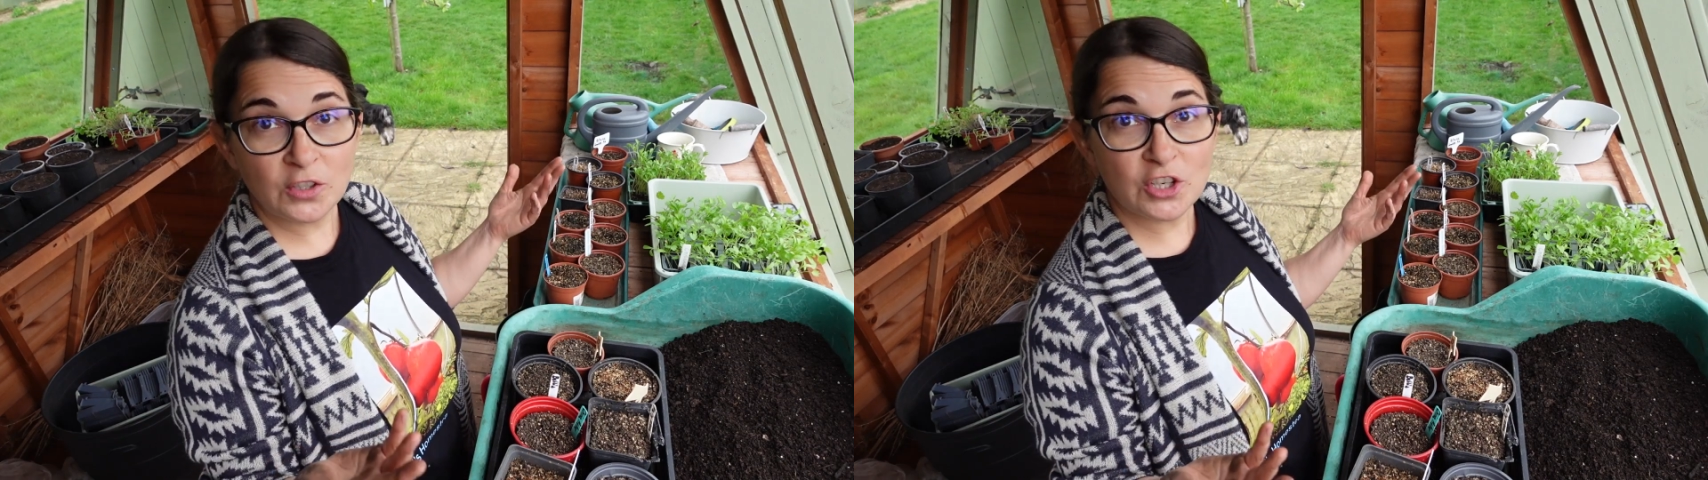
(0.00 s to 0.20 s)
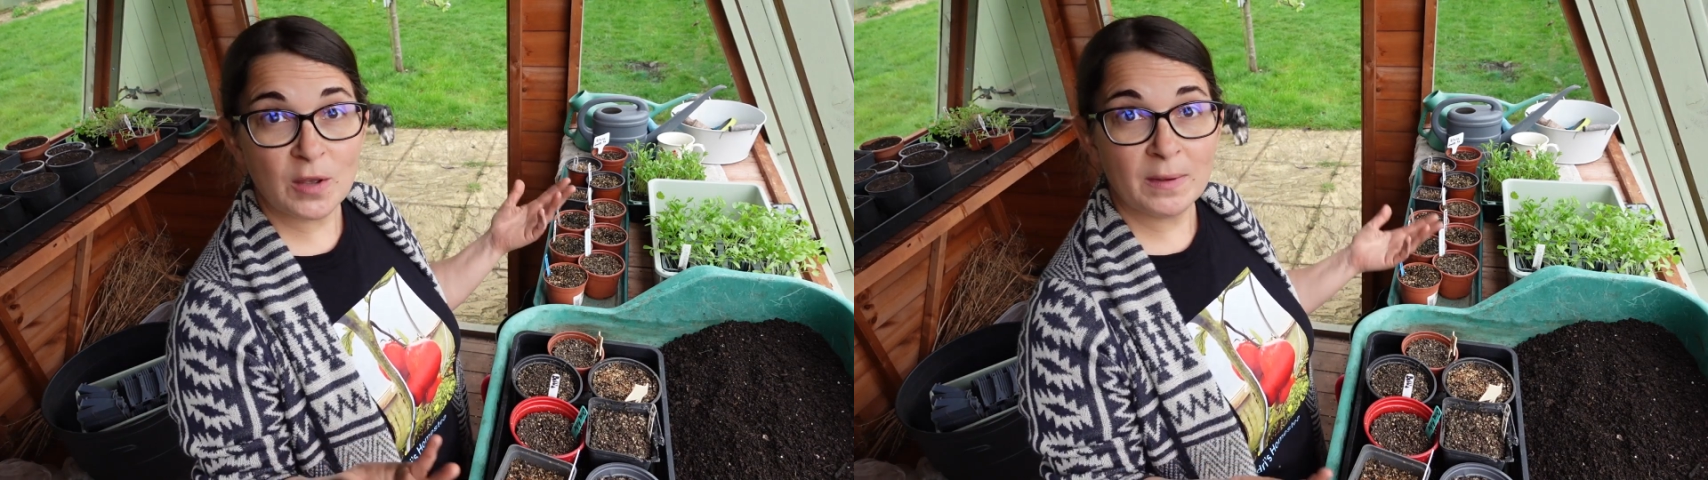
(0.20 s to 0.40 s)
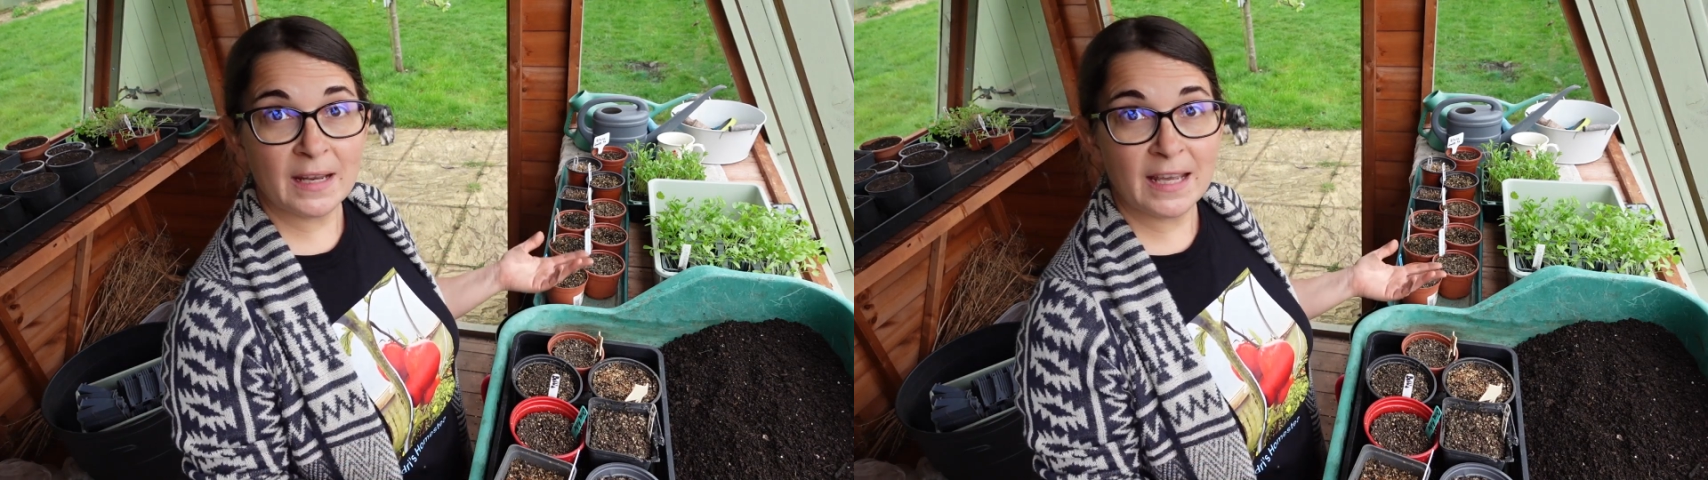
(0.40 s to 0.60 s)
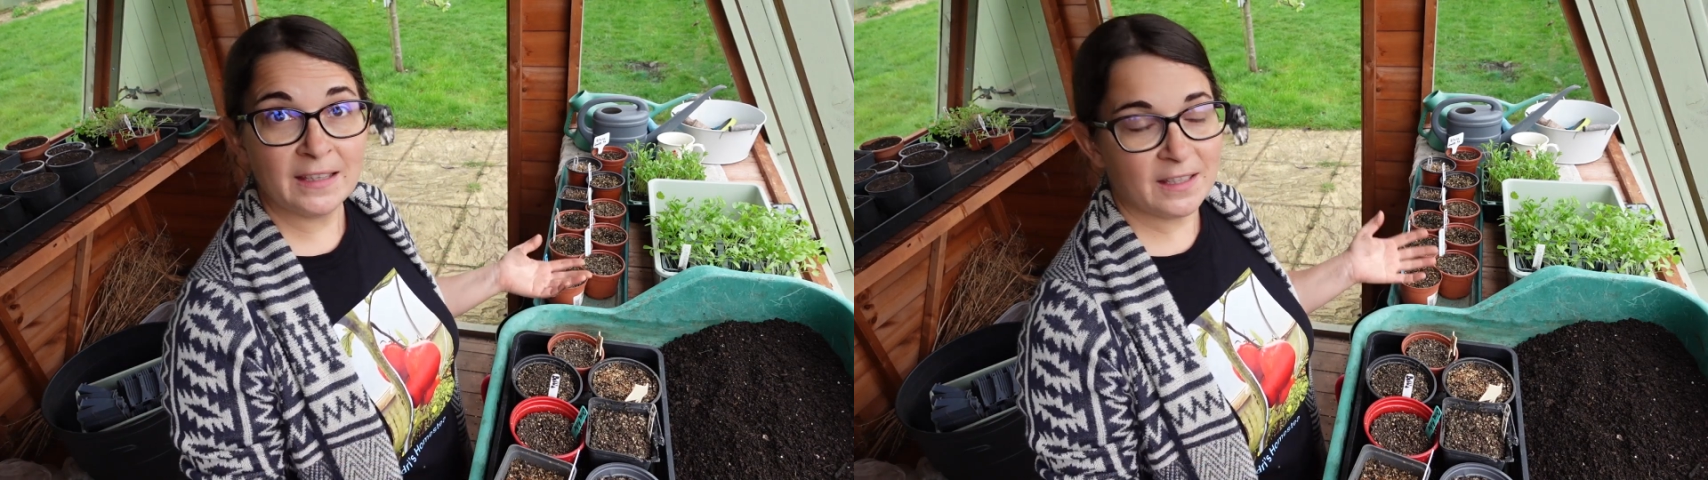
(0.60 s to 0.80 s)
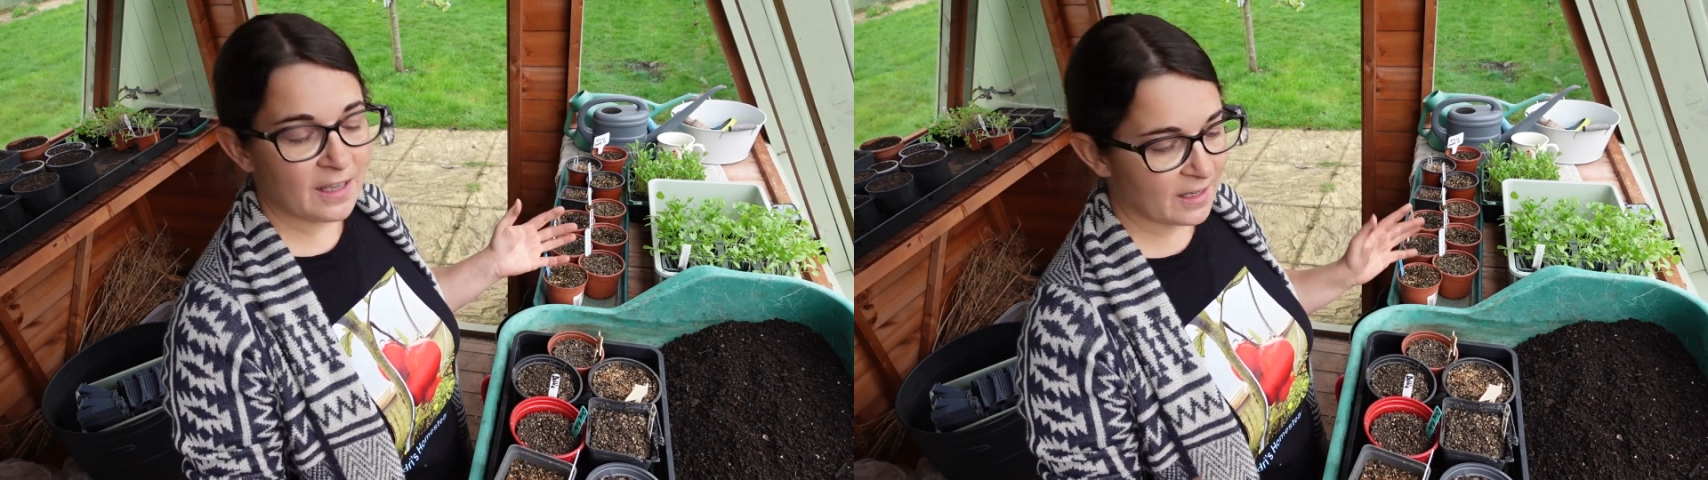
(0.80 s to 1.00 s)
to
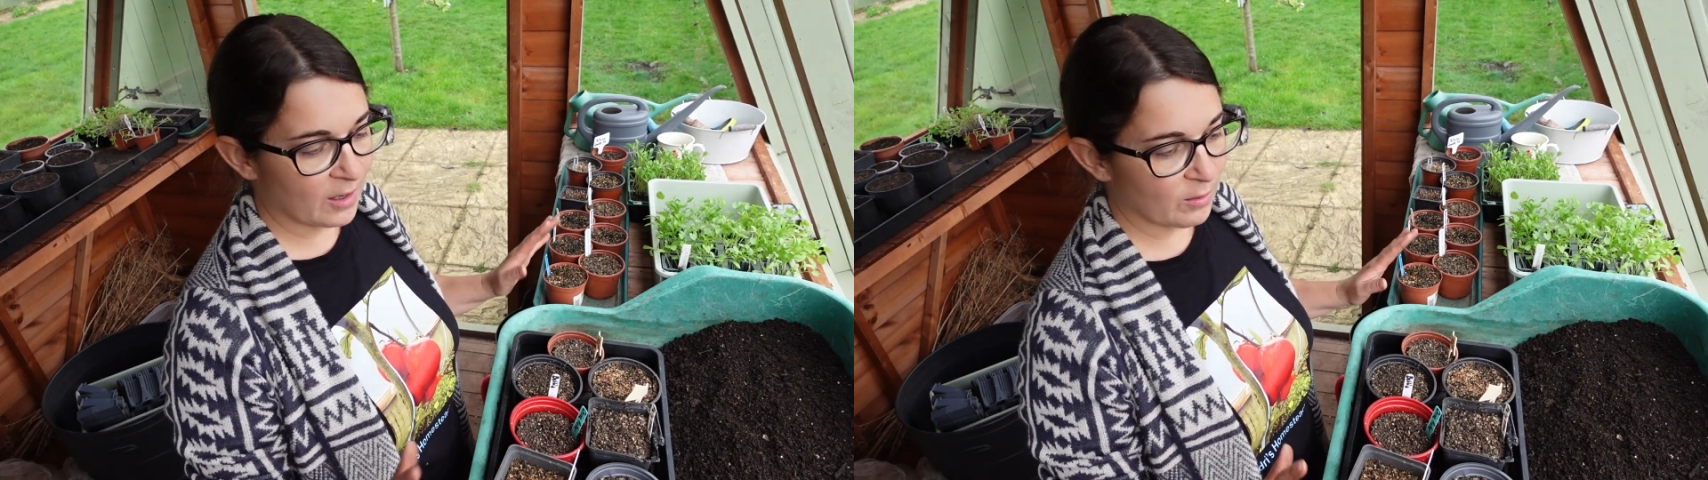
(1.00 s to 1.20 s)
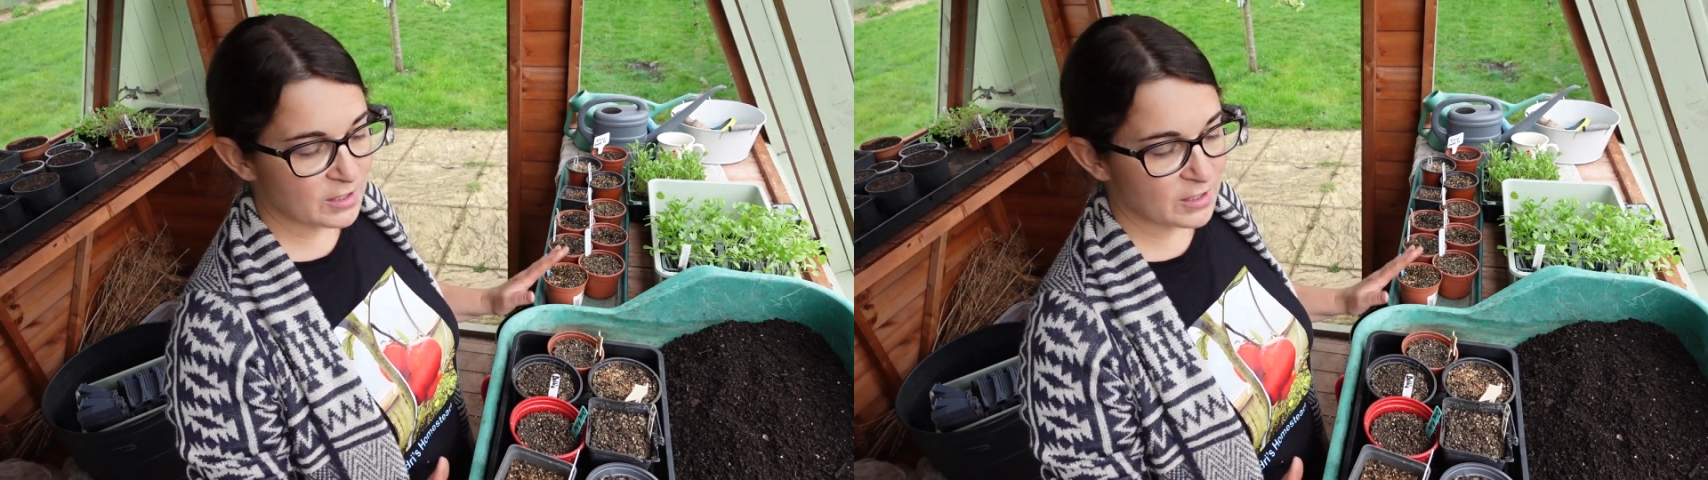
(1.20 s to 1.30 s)
germinate, you know,